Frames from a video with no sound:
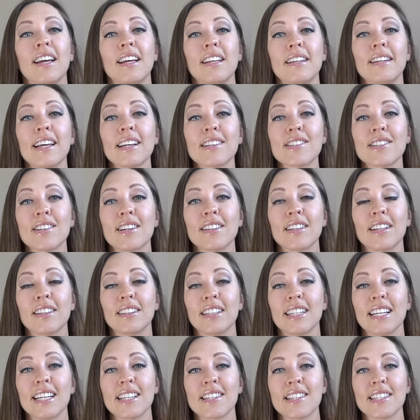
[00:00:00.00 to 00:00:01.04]
Next on the
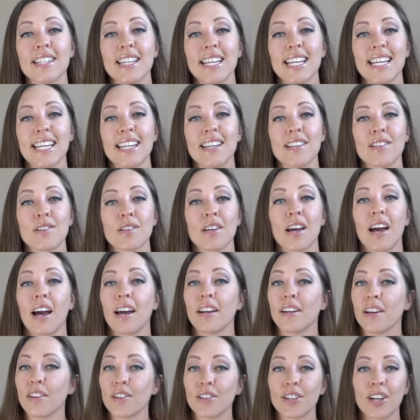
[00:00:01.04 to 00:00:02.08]
list is
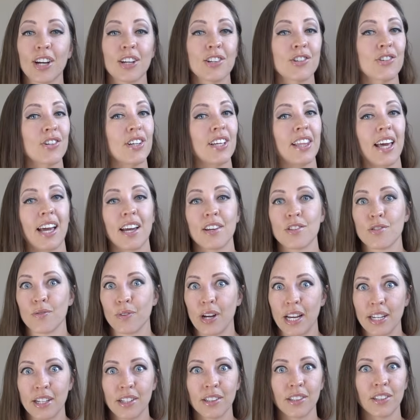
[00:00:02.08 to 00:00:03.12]
another country that is
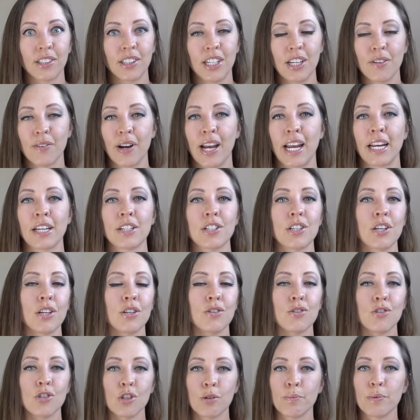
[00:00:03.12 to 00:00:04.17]
regularly ranked
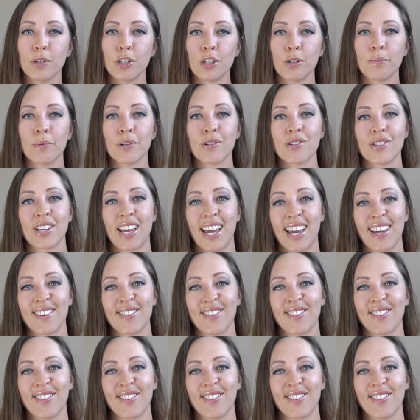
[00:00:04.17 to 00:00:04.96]
super duper safe,